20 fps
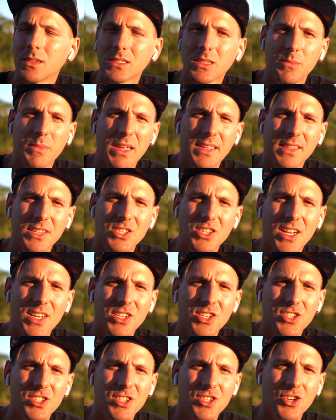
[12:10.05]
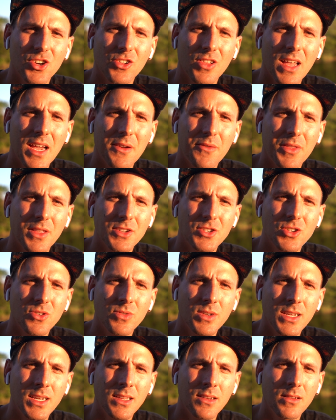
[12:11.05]
to make the changes in your life that
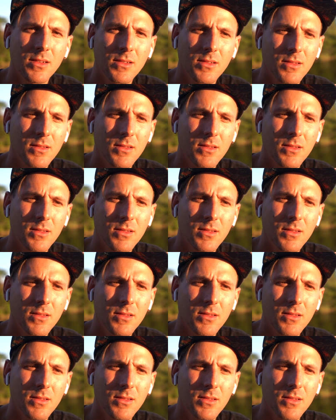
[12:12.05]
you need.